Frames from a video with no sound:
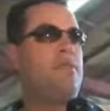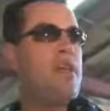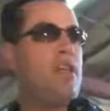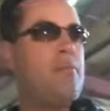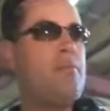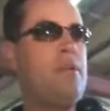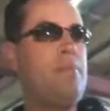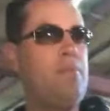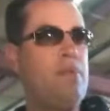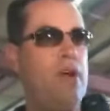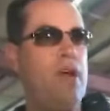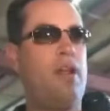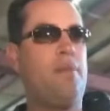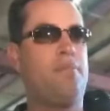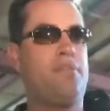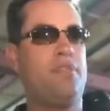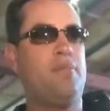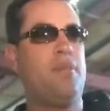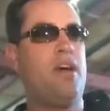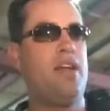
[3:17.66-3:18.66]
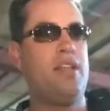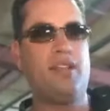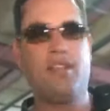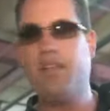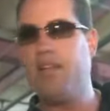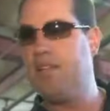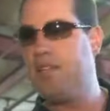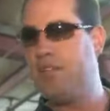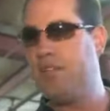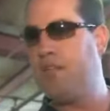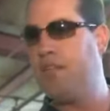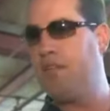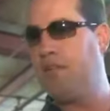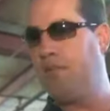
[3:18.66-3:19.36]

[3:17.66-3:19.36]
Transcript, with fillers: that'll be brought up to my attention,